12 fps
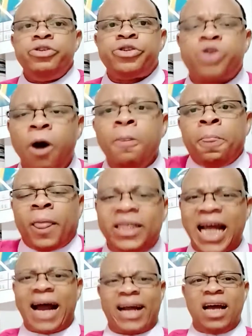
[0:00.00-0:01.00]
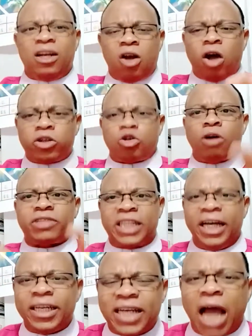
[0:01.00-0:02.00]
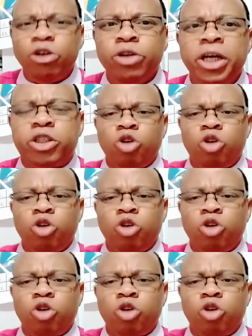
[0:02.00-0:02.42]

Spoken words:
So there are a lot of things that you need